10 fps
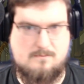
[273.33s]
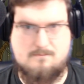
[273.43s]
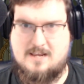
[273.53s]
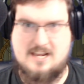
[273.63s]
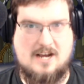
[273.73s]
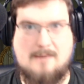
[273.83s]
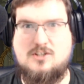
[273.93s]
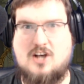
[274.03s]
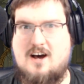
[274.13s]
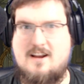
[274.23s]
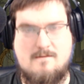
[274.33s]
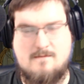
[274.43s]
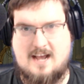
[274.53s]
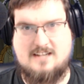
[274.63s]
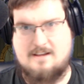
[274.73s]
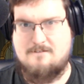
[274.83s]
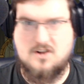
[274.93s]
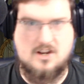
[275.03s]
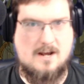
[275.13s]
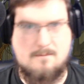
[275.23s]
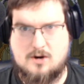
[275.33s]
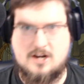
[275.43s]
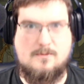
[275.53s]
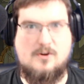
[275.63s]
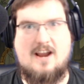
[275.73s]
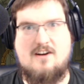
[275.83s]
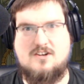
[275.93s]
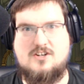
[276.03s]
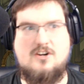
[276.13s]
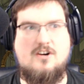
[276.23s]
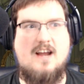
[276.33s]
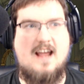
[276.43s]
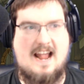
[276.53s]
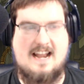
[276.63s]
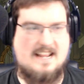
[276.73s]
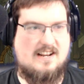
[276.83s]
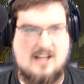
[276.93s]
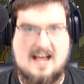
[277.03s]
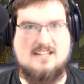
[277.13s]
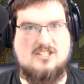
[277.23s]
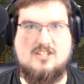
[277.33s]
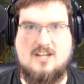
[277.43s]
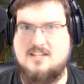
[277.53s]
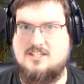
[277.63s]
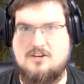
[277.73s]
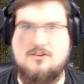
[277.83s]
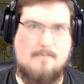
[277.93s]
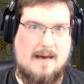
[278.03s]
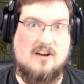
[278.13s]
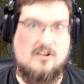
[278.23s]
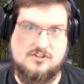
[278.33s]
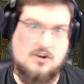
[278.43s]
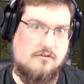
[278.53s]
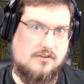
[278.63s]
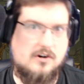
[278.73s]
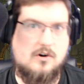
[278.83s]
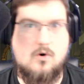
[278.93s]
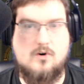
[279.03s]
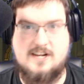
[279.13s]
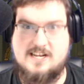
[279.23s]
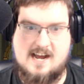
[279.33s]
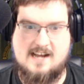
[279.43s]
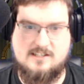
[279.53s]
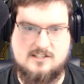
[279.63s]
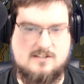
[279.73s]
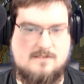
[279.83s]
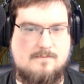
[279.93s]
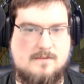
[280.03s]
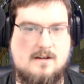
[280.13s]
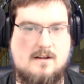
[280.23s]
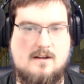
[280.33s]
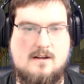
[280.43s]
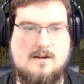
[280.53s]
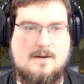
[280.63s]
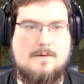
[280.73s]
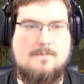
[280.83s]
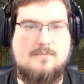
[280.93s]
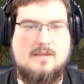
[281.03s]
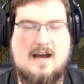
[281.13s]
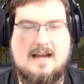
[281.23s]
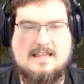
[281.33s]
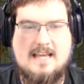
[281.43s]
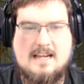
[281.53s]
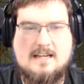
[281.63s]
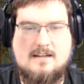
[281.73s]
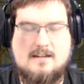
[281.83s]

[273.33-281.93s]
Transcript: he comes on as a fully unbreakable character, and he lasts until the battle is over, or he dies. I think